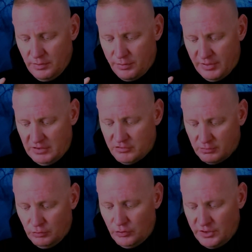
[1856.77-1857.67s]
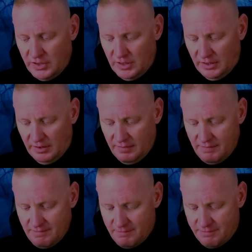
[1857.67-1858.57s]
things are looking
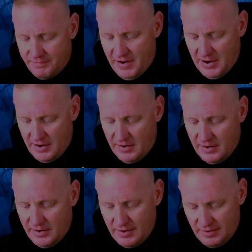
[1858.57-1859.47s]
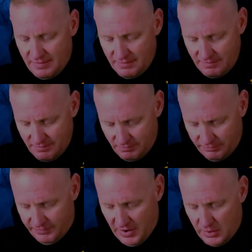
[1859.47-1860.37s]
very,
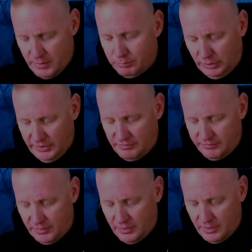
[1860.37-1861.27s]
very bleak for